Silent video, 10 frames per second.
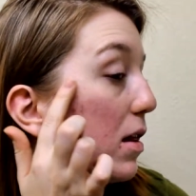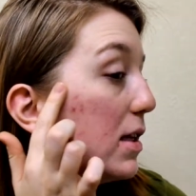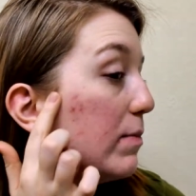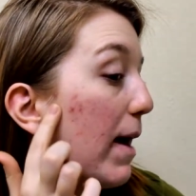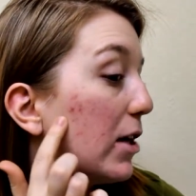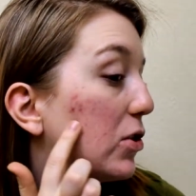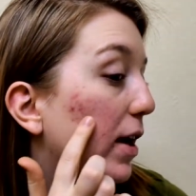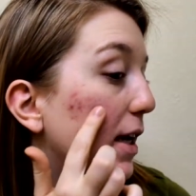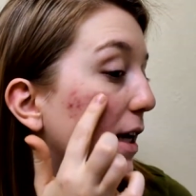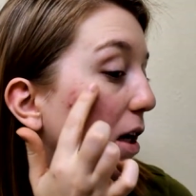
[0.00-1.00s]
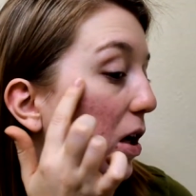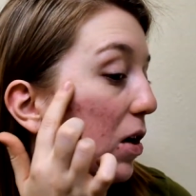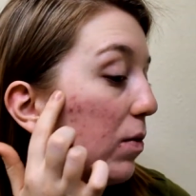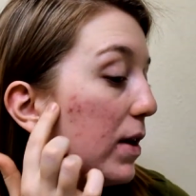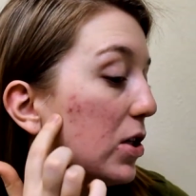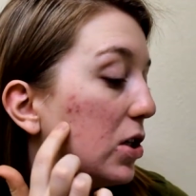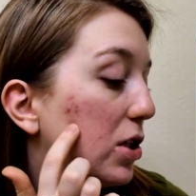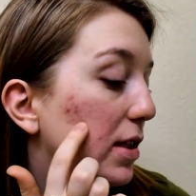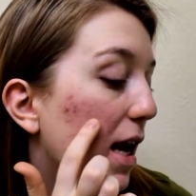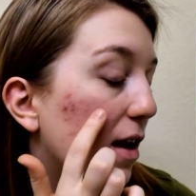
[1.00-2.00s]
this patch right here, which has
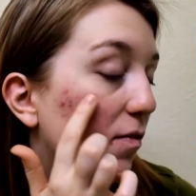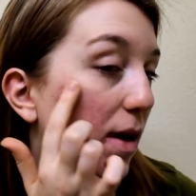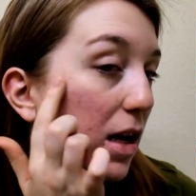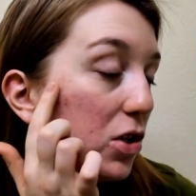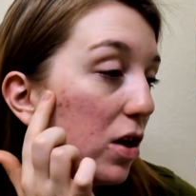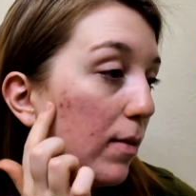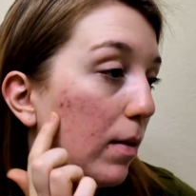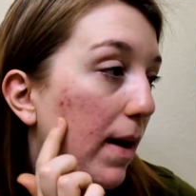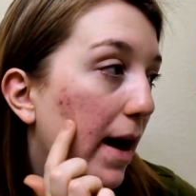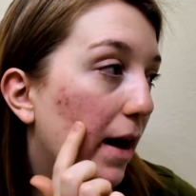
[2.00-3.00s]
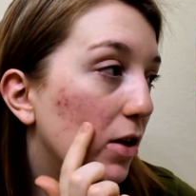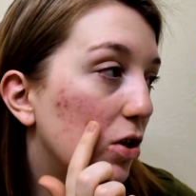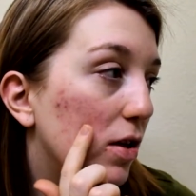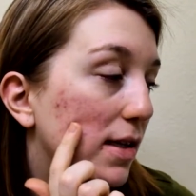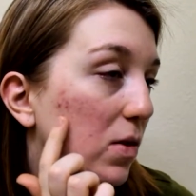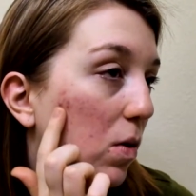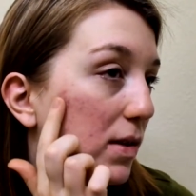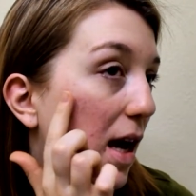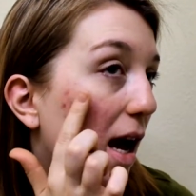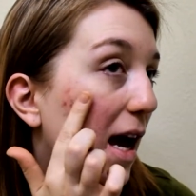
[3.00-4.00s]
just kind of been a trouble patch this whole
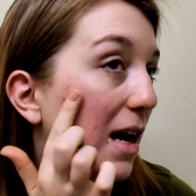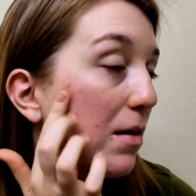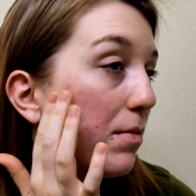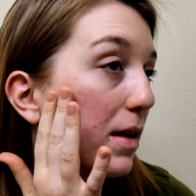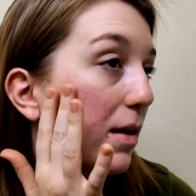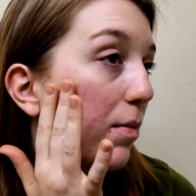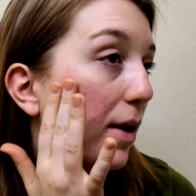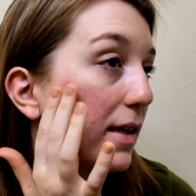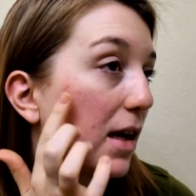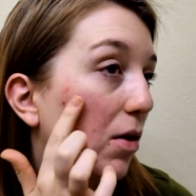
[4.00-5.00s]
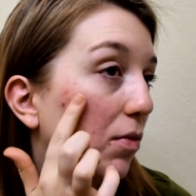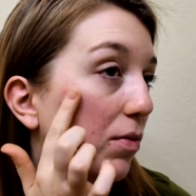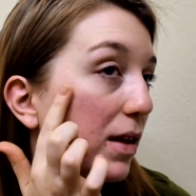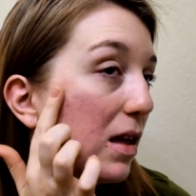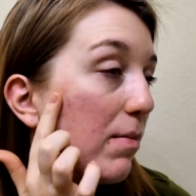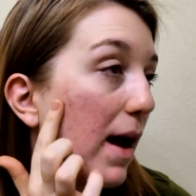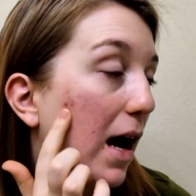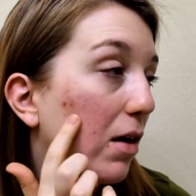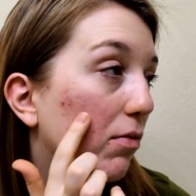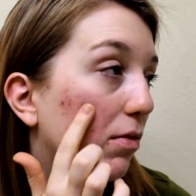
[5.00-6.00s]
time. It breaks out really
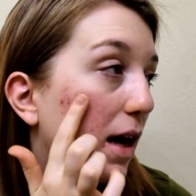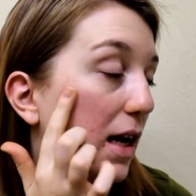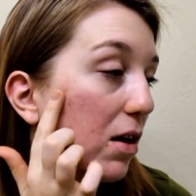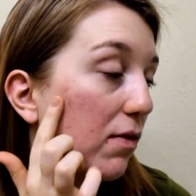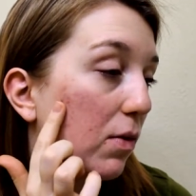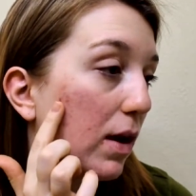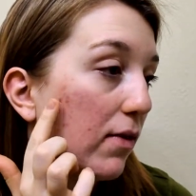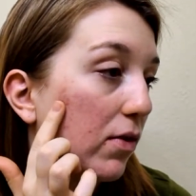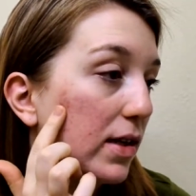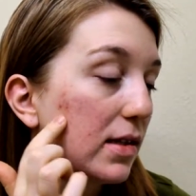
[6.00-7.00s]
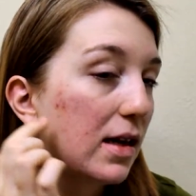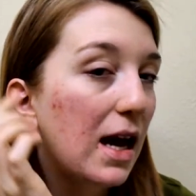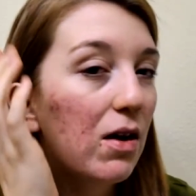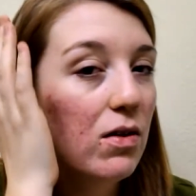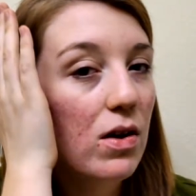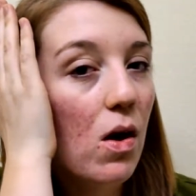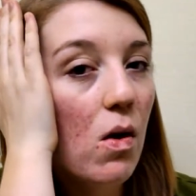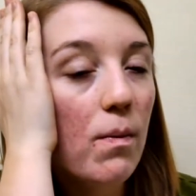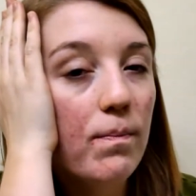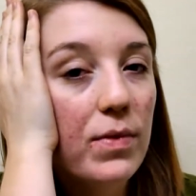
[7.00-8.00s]
bad right here for whatever reason. I don't
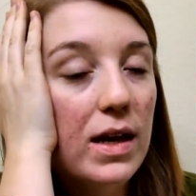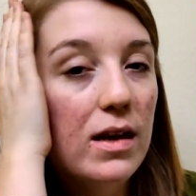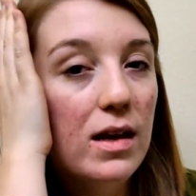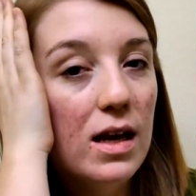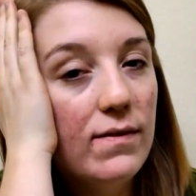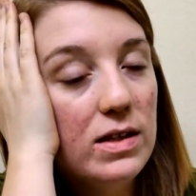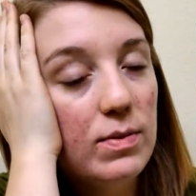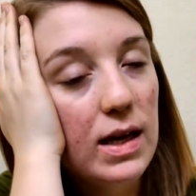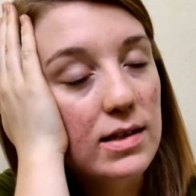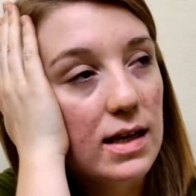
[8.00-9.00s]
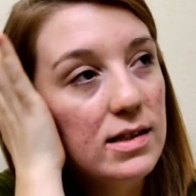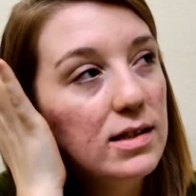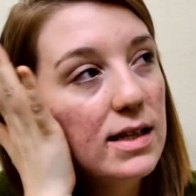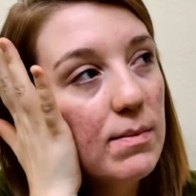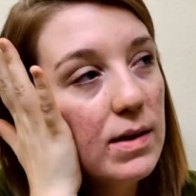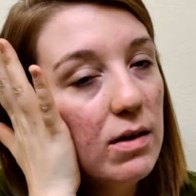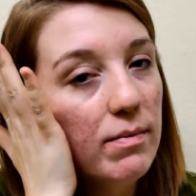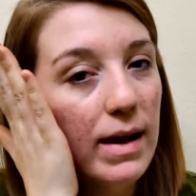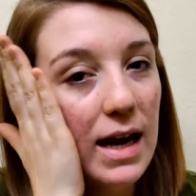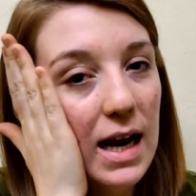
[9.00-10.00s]
know if it's because I sleep there
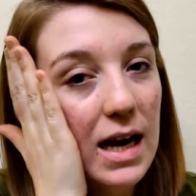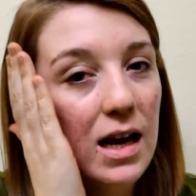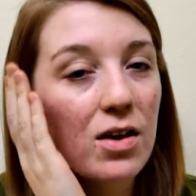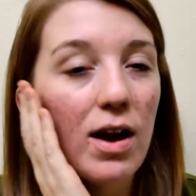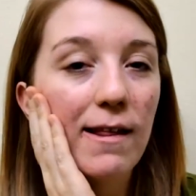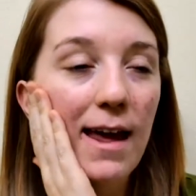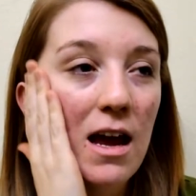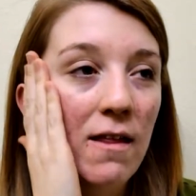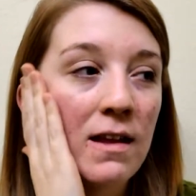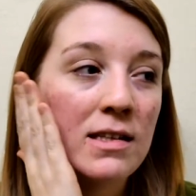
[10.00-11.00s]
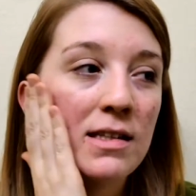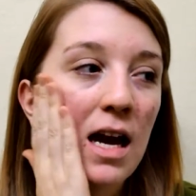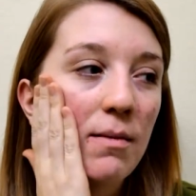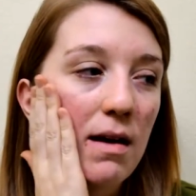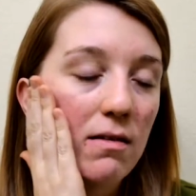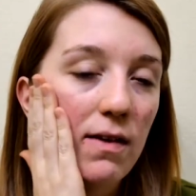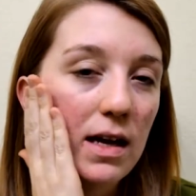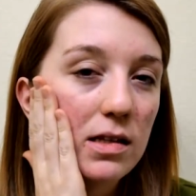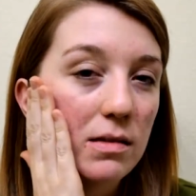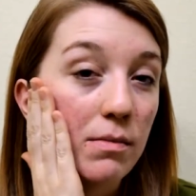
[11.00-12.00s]
in my hand or I lay on this side of my
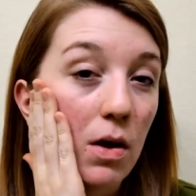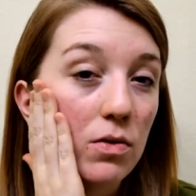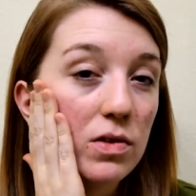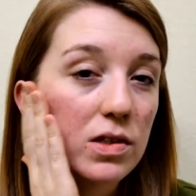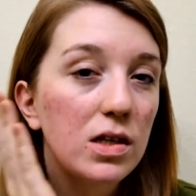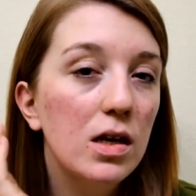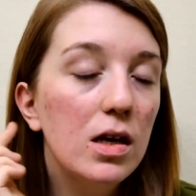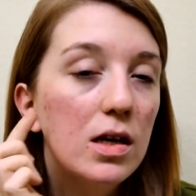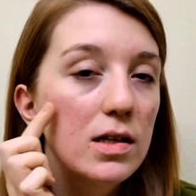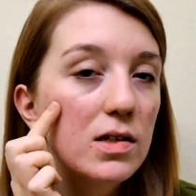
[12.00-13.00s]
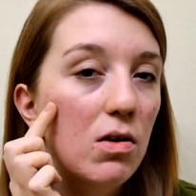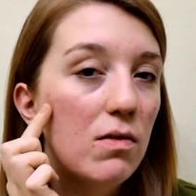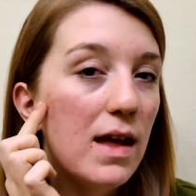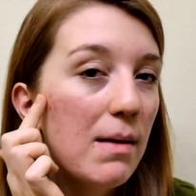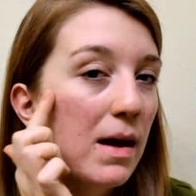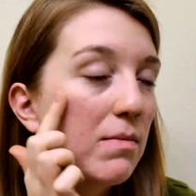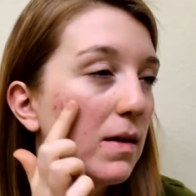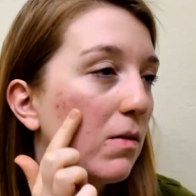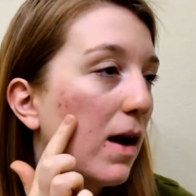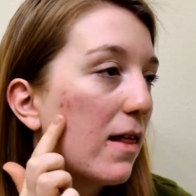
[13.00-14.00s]
face the most. So that might
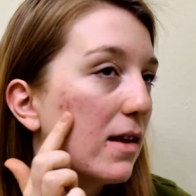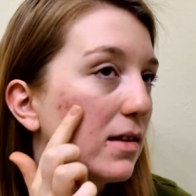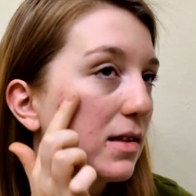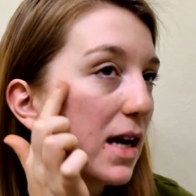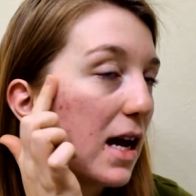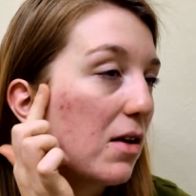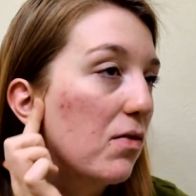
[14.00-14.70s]
be why this is kind